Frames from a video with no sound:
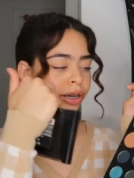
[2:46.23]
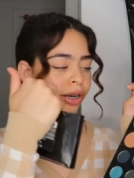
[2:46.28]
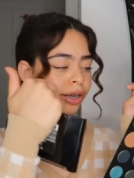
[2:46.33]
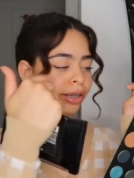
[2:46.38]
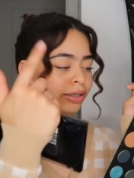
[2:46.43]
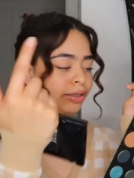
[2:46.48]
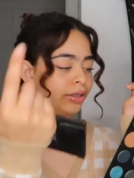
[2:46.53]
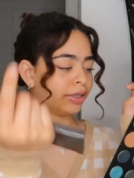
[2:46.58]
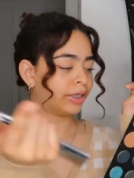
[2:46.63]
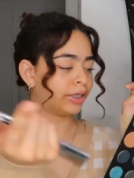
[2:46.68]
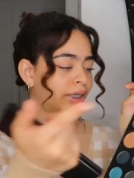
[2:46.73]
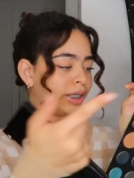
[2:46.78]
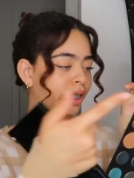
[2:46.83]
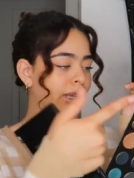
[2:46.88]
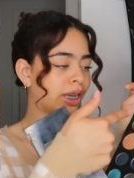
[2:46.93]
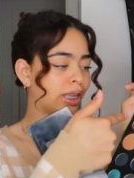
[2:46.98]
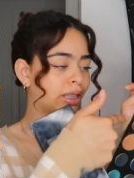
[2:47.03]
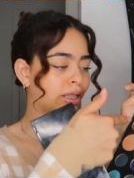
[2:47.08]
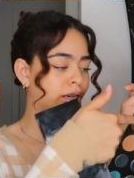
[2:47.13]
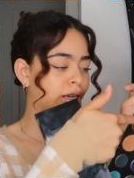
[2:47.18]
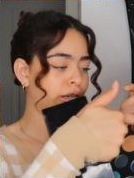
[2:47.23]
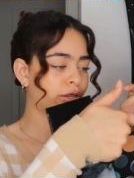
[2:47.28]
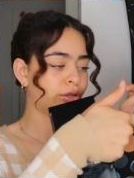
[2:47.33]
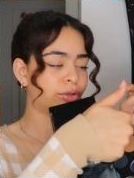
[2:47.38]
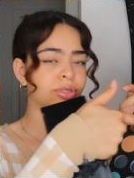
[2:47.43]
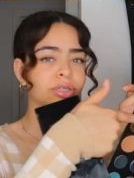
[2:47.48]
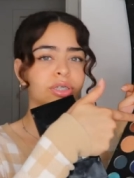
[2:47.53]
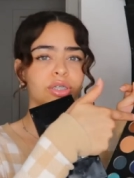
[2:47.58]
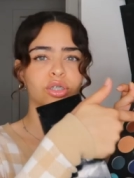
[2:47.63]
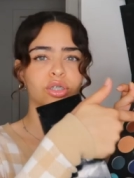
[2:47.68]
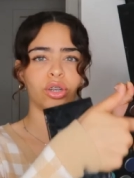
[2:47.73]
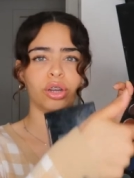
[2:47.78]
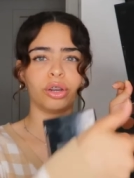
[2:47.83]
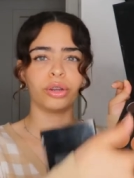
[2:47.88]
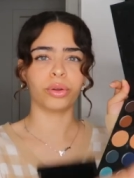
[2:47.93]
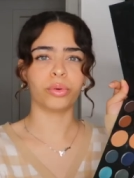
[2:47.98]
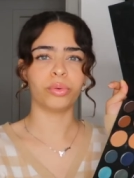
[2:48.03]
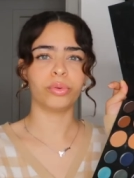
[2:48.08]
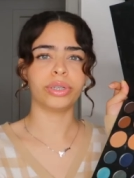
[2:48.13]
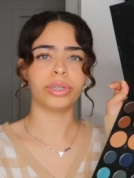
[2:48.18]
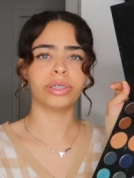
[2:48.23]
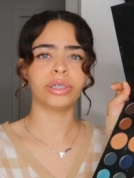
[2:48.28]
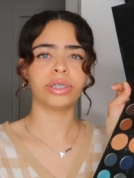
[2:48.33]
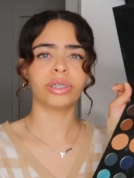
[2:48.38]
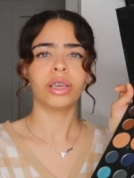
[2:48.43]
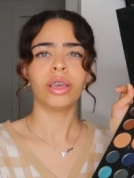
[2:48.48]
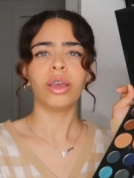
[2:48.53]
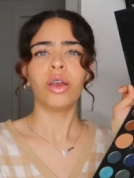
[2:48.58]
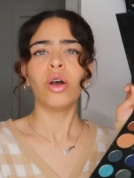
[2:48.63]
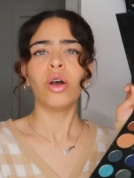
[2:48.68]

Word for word: I guess you can say. And then I use the darker ones